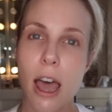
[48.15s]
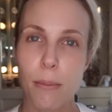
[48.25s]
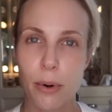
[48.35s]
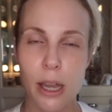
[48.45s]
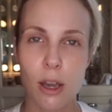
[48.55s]

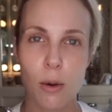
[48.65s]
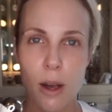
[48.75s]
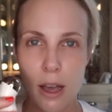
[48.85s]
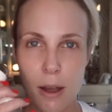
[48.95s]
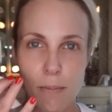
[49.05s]
and bring
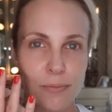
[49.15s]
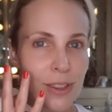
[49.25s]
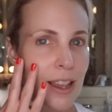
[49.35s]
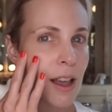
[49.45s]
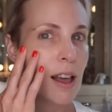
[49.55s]
you
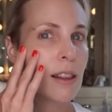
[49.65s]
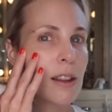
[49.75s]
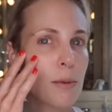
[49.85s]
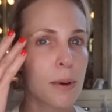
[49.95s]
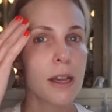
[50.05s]
a
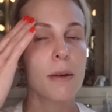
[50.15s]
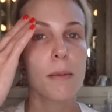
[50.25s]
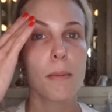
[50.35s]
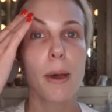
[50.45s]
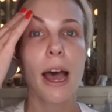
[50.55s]
little
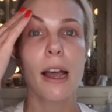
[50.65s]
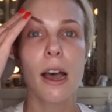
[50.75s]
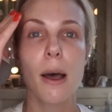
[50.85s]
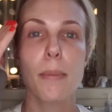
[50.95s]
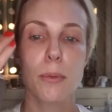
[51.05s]
bit back
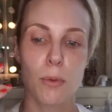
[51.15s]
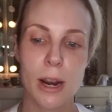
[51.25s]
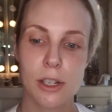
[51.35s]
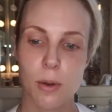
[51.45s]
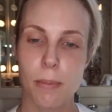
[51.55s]
up,
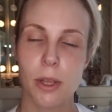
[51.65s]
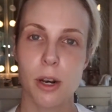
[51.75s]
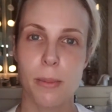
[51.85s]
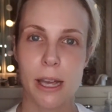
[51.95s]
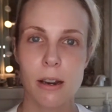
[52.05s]
raise you up a
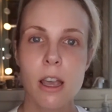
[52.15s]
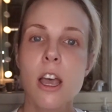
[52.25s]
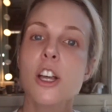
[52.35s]
little bit.